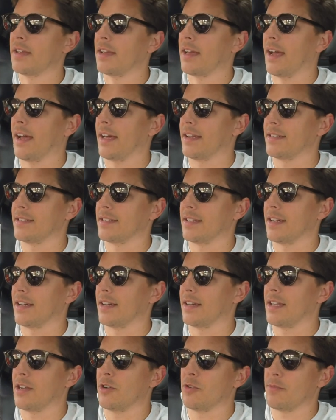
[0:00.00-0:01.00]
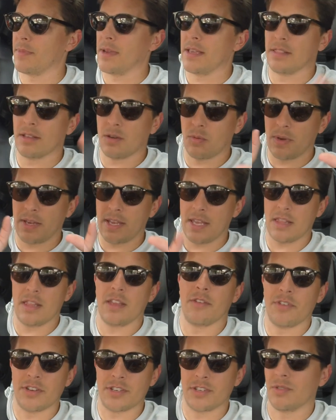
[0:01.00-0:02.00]
and it will mean that we keep the
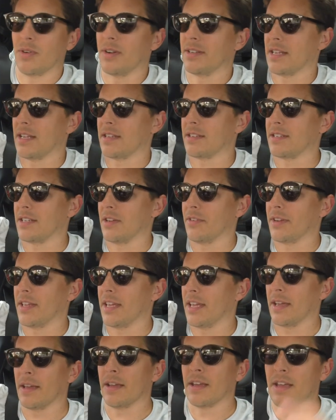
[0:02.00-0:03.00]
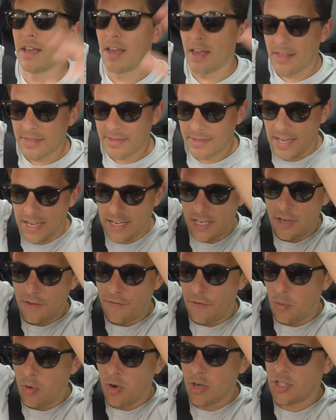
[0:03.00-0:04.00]
original identity on here. Thank you
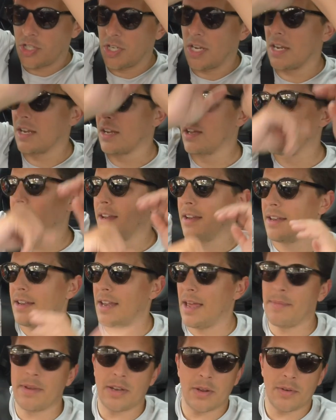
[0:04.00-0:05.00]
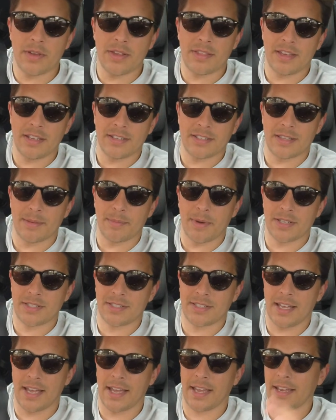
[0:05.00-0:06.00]
for watching. Let me know what you think to the
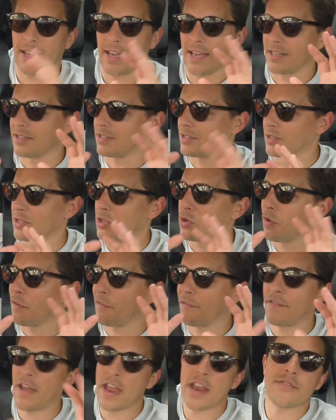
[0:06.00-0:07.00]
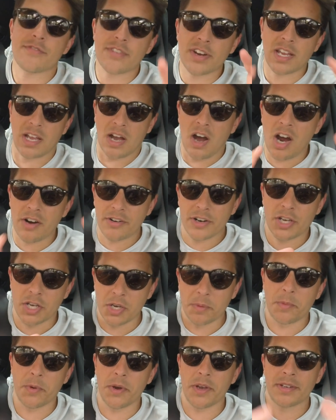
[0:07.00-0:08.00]
Mustang and to your favourite car at
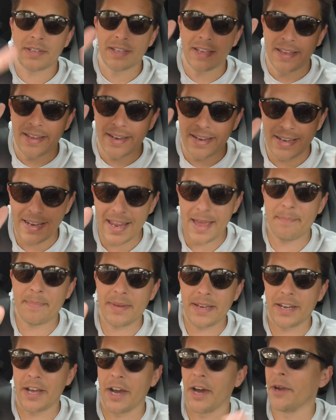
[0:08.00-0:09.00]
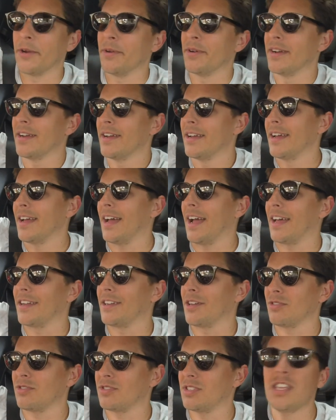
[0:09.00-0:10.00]
Goodwood. Let me know, and
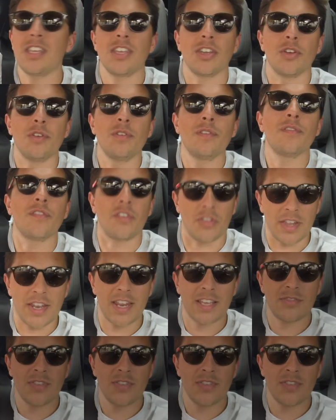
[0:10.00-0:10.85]
I'll see you for the next